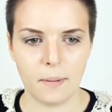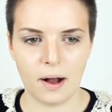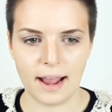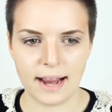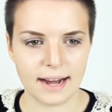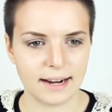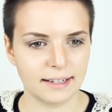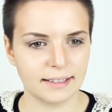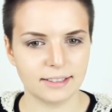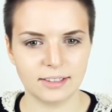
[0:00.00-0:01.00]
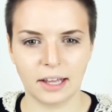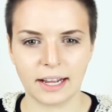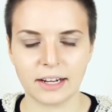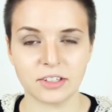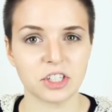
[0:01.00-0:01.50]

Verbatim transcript: by like a